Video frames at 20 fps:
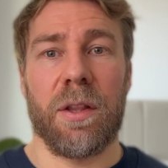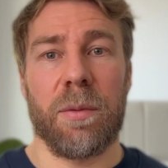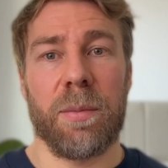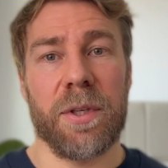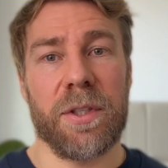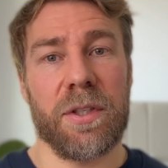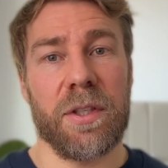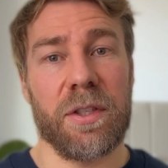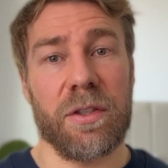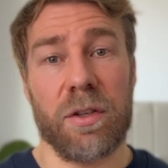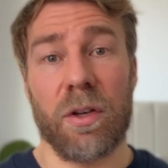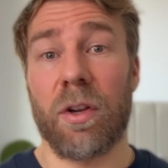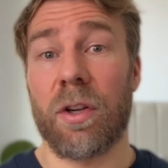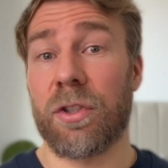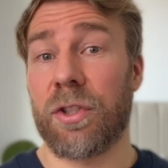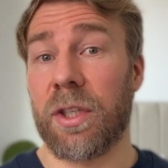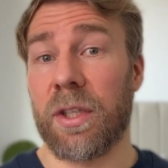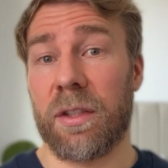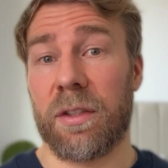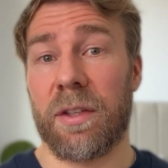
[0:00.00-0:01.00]
the business
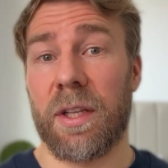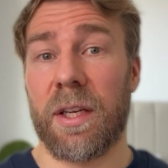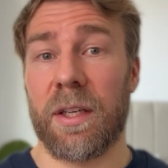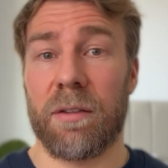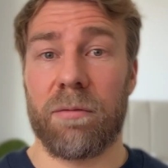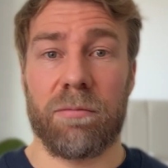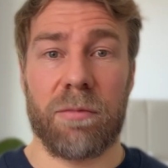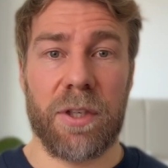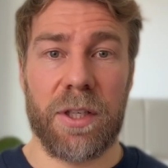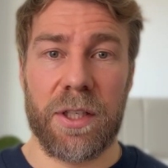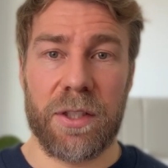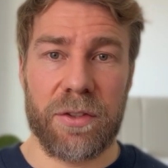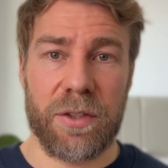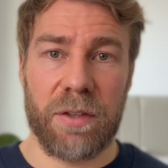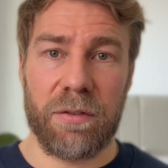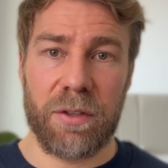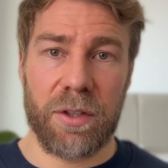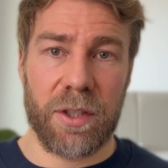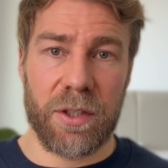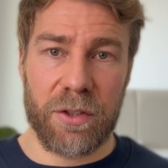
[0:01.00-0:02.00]
logic that connects
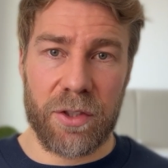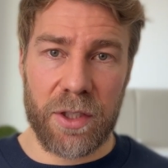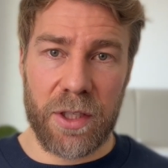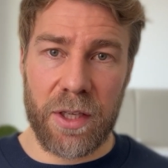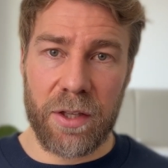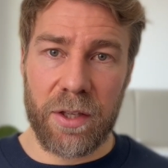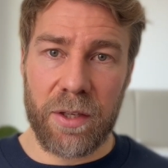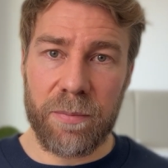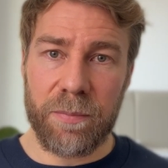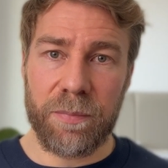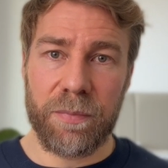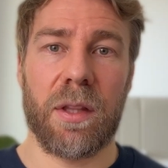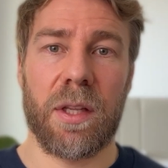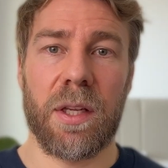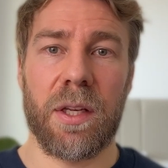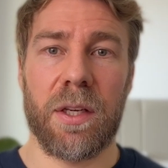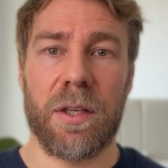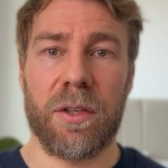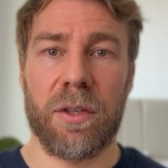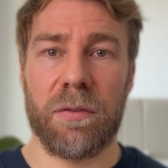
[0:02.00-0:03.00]
everything together.
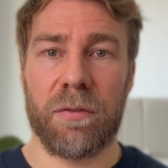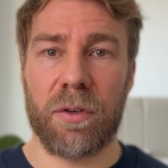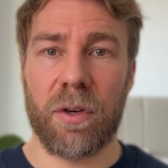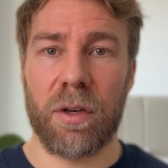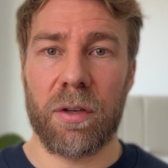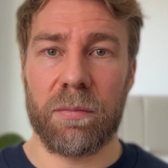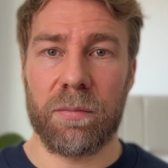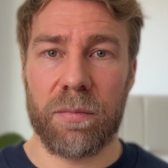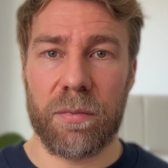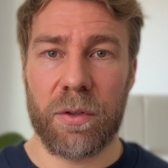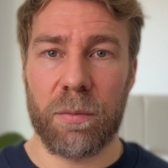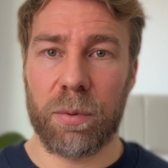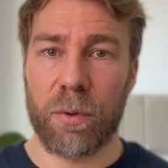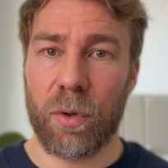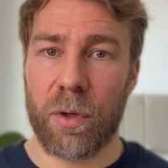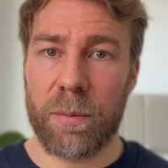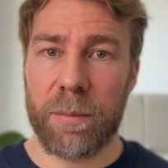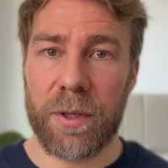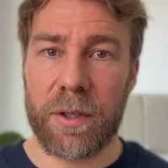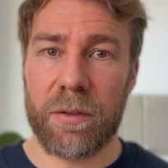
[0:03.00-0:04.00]
Then you've got
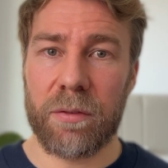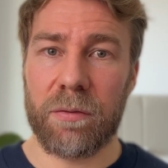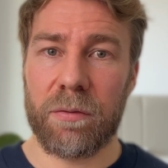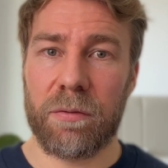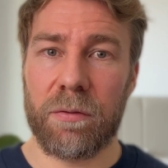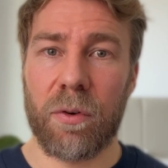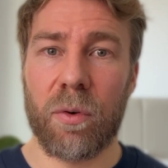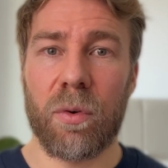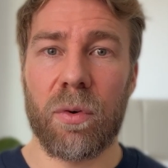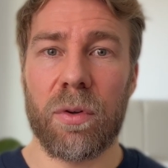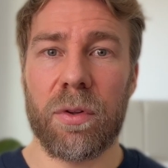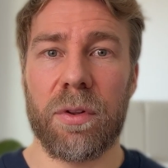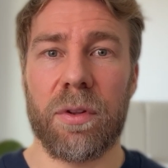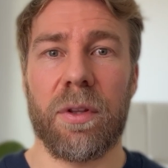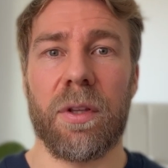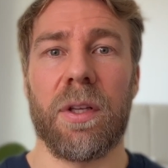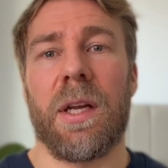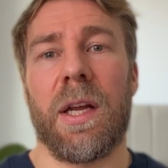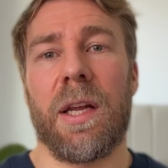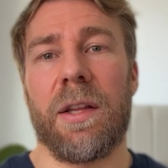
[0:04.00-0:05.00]
deployment, 4th,
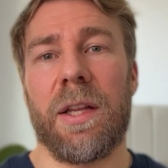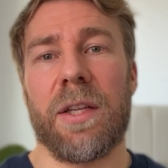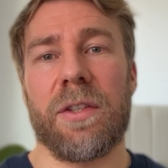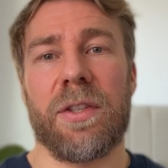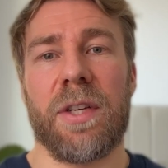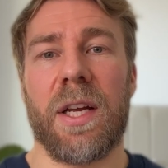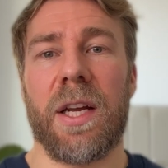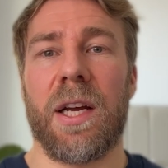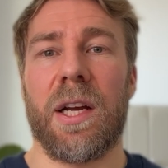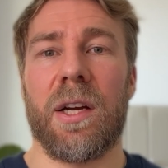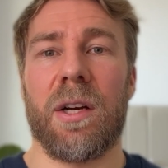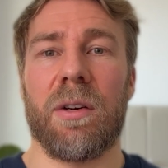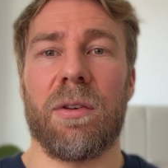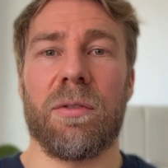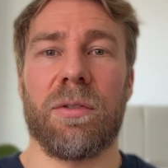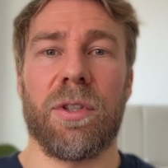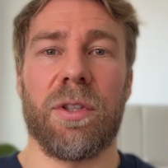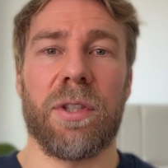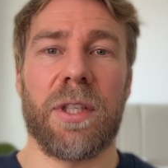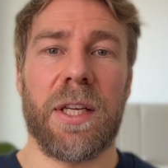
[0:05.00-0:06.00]
and that's how
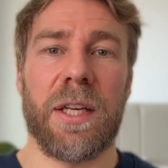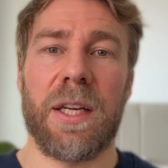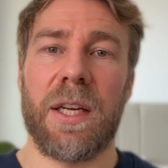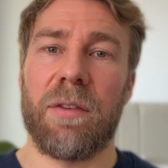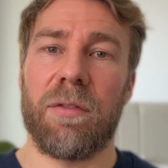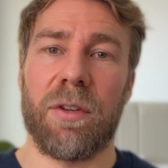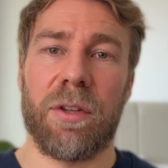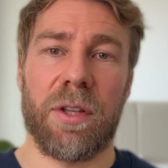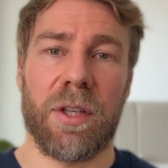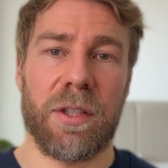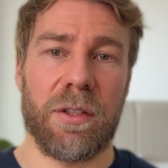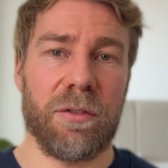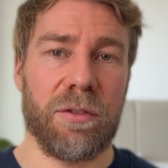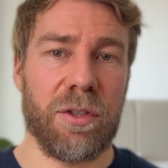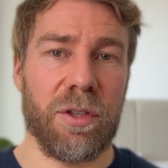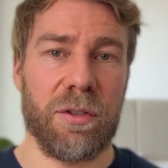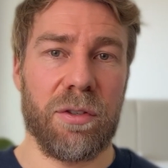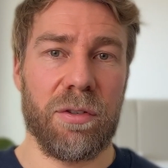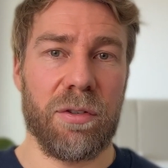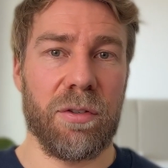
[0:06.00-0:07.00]
you get everything
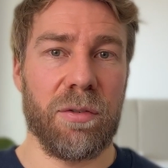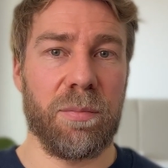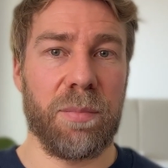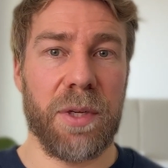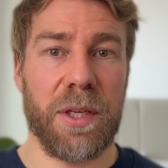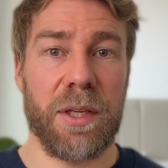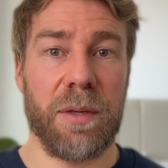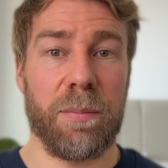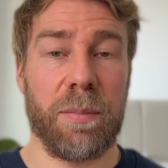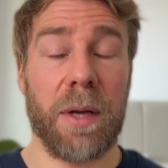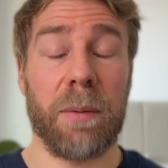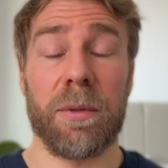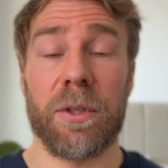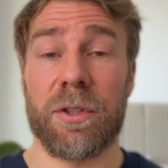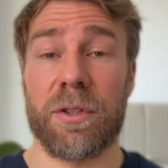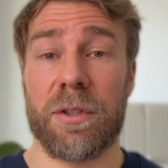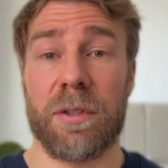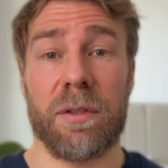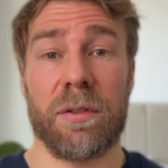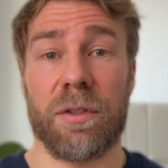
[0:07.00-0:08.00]
to be
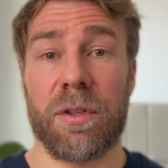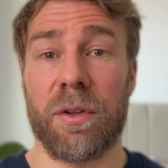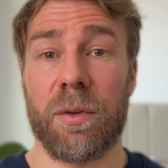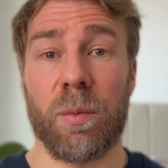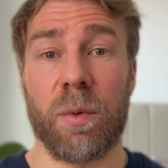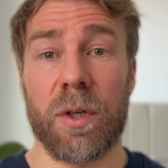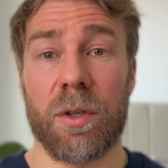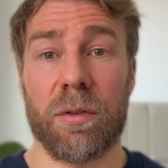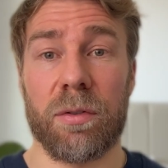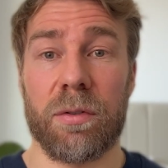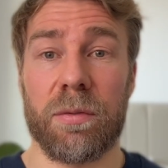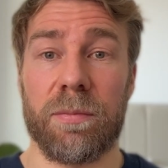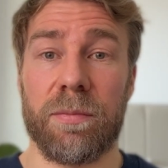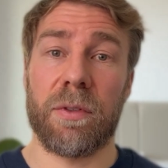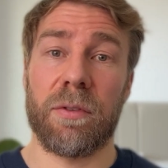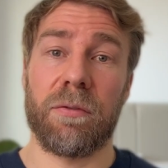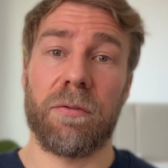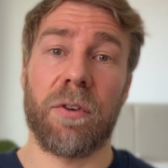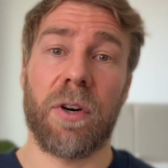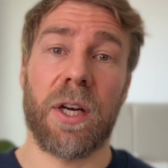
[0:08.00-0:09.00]
published to the world.
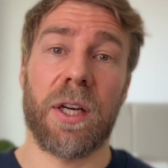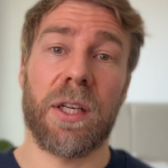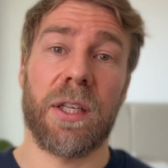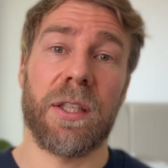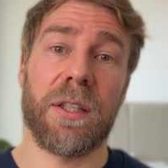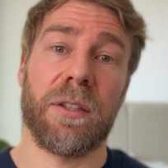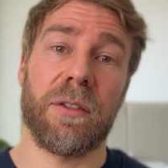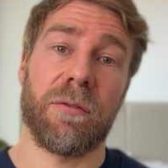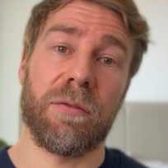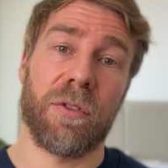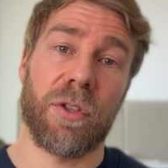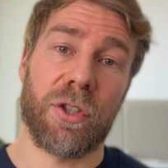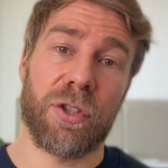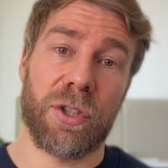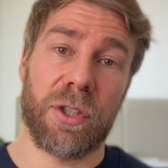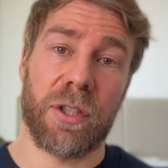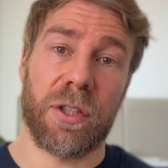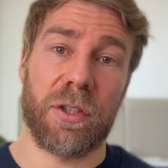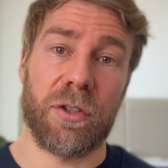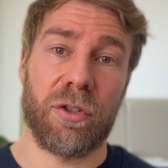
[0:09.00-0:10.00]
Finally,
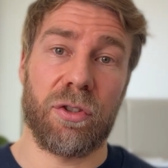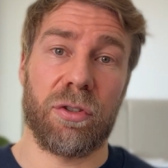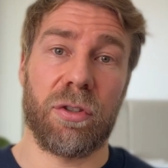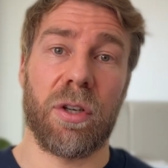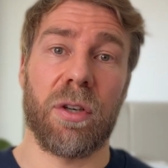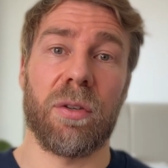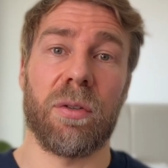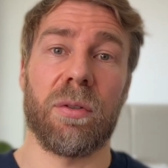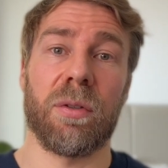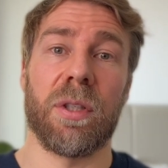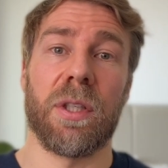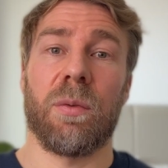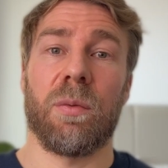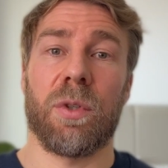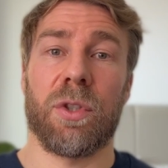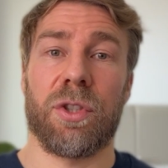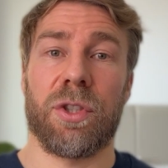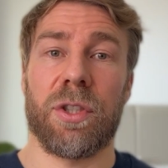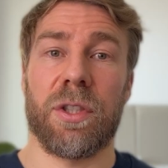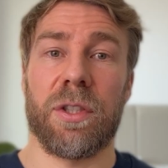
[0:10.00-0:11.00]
version control,
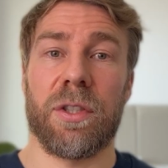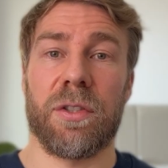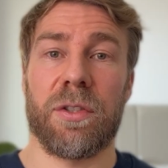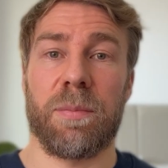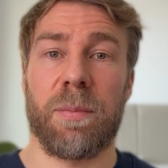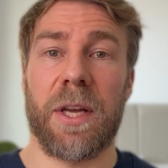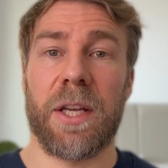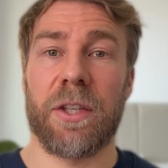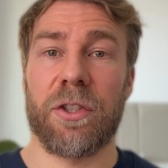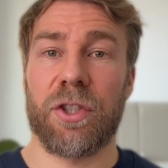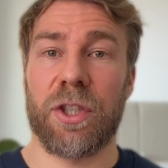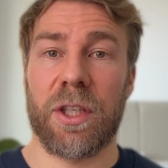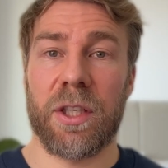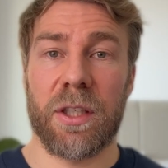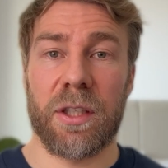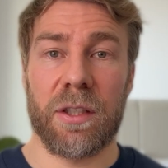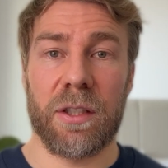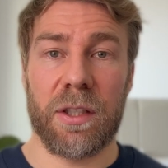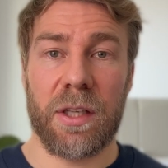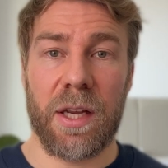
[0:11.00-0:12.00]
which is
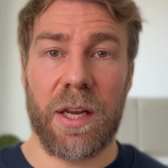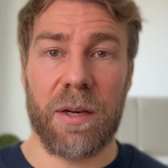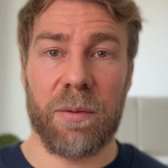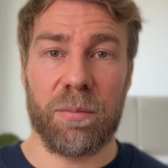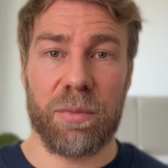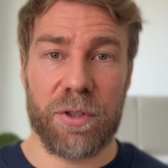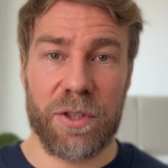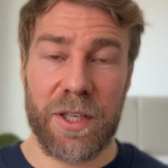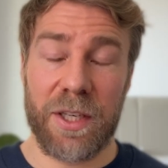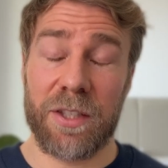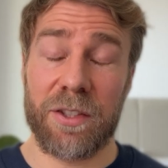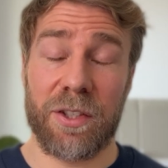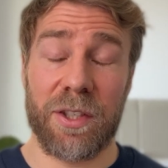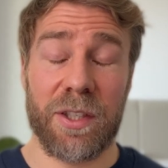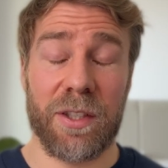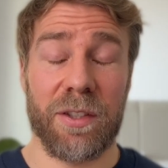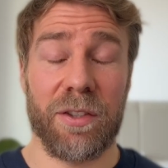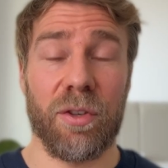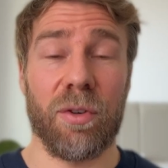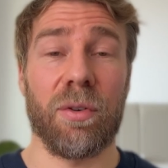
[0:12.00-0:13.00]
managing and
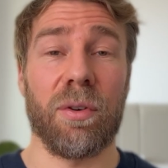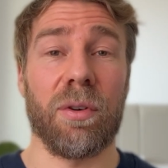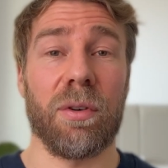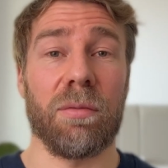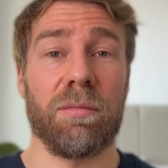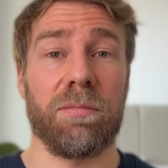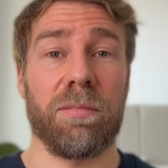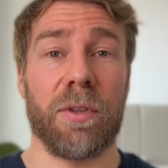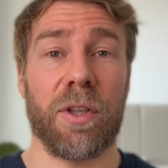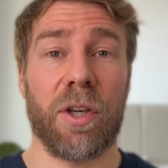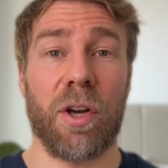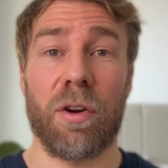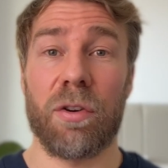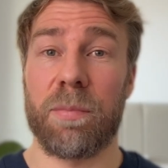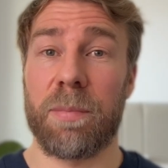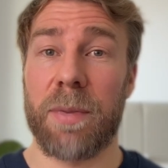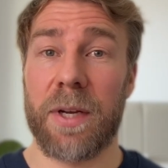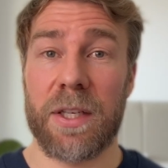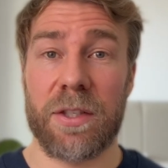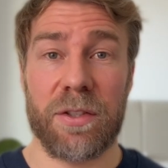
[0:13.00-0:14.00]
protecting your code
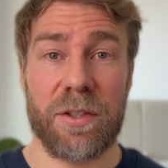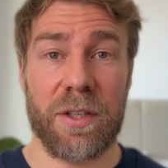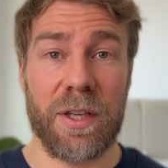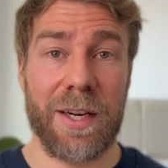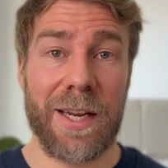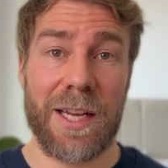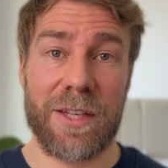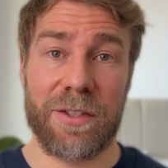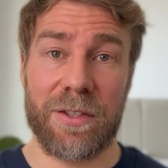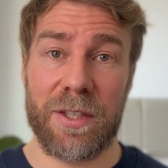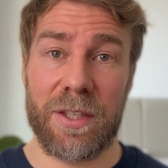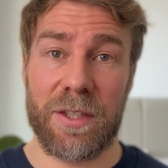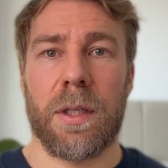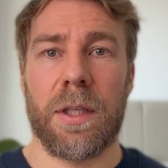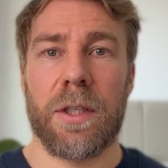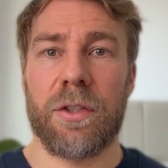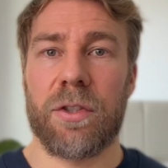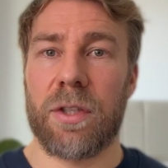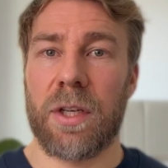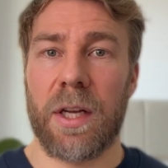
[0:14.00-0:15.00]
base and asset.
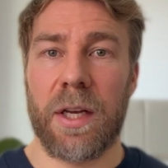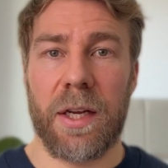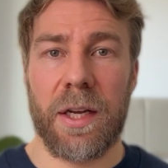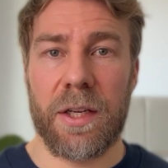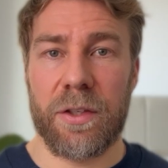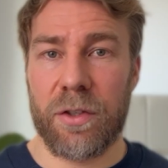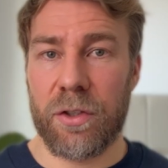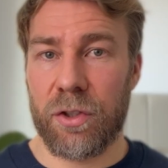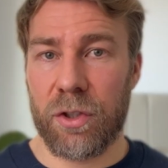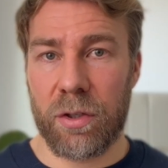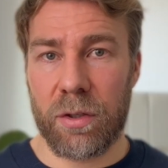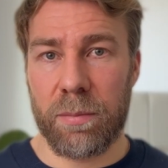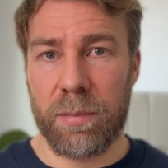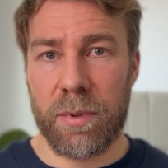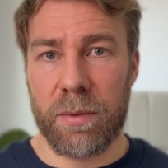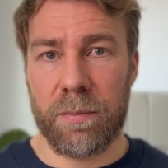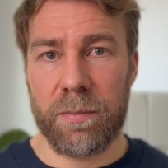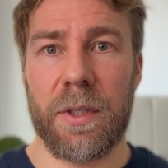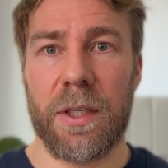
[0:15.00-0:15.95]
Each layer has a job.